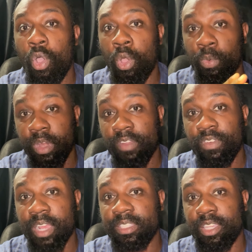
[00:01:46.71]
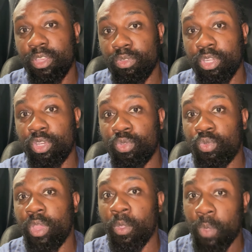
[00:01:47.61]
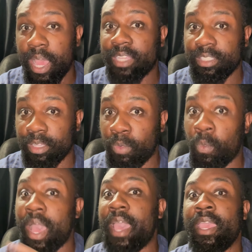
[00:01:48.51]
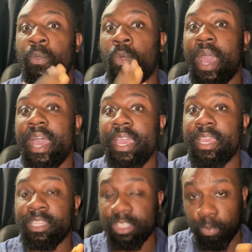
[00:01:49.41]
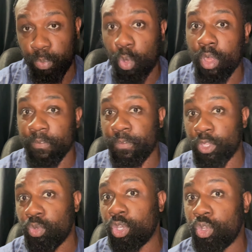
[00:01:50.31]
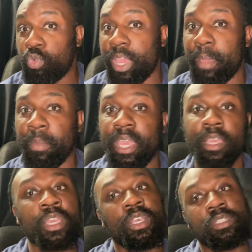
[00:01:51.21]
on whatever I tell you to do, and why it's important for you to do that, man.